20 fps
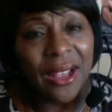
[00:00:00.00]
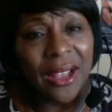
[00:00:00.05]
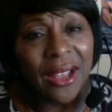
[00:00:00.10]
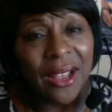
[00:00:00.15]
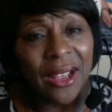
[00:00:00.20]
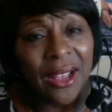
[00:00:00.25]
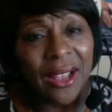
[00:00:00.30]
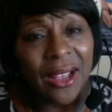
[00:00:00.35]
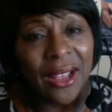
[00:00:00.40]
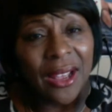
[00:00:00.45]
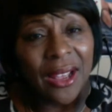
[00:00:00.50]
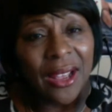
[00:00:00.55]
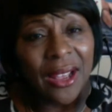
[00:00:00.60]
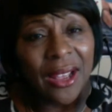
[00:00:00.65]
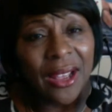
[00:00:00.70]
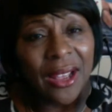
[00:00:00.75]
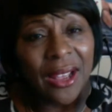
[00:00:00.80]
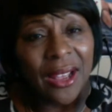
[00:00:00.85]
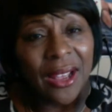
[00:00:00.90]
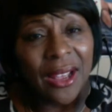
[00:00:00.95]

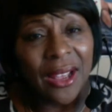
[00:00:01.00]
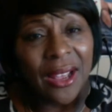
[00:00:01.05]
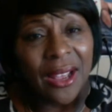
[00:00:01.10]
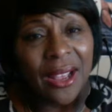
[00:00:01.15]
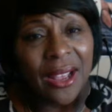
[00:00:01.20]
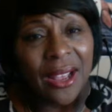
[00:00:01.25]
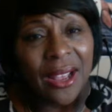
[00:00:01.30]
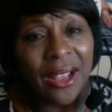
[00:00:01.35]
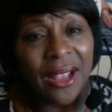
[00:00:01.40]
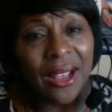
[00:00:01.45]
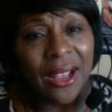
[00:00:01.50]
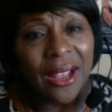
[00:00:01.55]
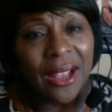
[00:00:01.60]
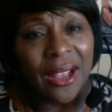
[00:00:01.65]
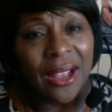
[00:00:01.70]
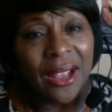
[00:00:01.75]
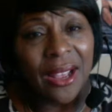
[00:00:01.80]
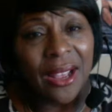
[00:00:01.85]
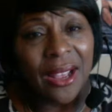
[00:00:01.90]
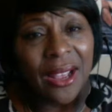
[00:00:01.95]
And I'm like, how many more
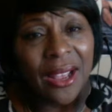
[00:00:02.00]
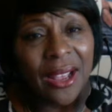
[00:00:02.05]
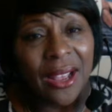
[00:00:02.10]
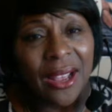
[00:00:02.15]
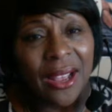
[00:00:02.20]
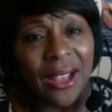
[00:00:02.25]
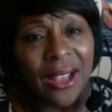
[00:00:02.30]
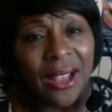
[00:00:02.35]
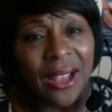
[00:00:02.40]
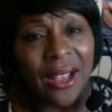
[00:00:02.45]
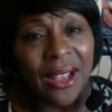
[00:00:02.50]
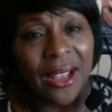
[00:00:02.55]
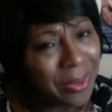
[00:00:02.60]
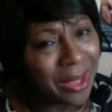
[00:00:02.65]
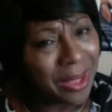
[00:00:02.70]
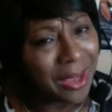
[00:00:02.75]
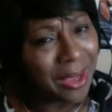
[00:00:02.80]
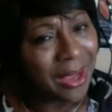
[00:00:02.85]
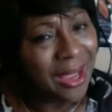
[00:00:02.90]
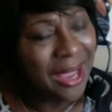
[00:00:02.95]
years do you think he's going to
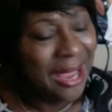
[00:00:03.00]
play?